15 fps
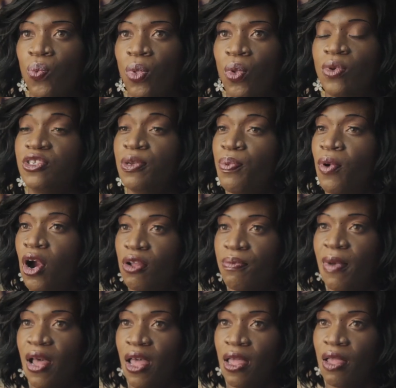was a part of
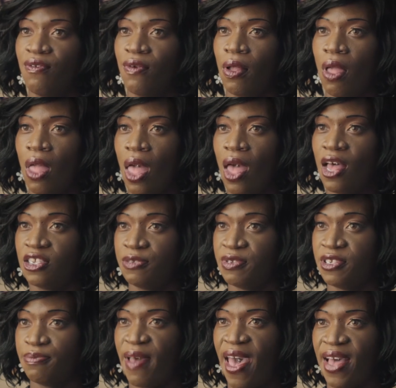my
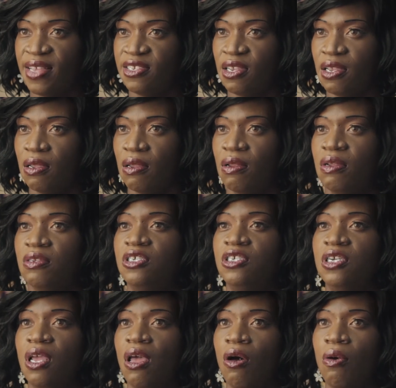husband's passing.
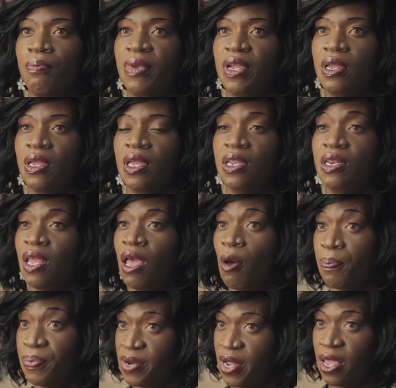She helped me and
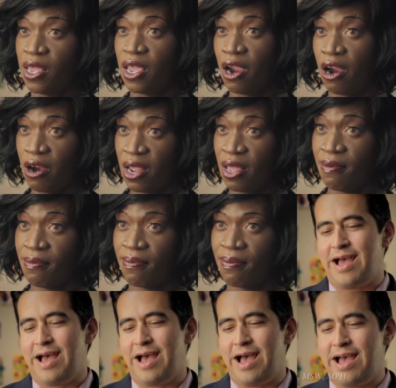helped take care of him.
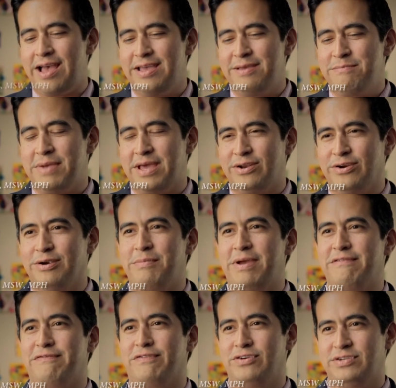I met her
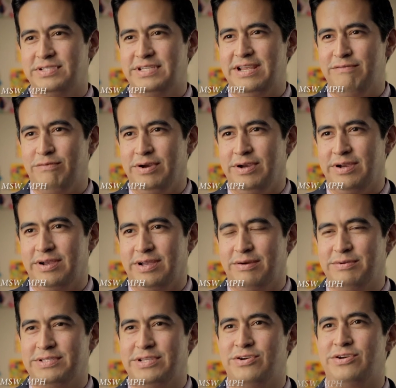my first day at work. I
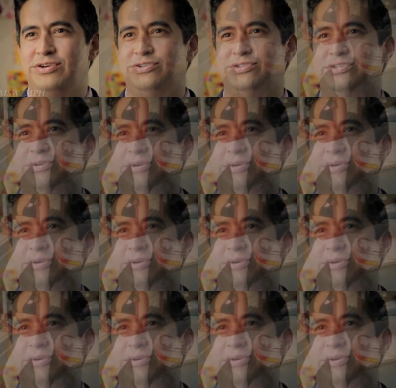was introduced to